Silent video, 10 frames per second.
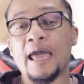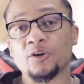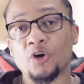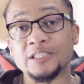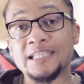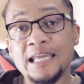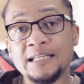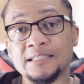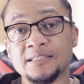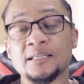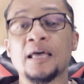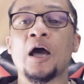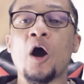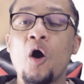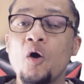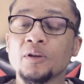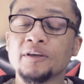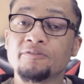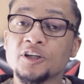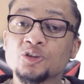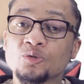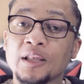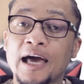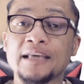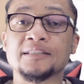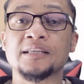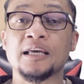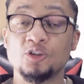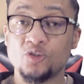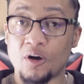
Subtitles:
and containers only virtualize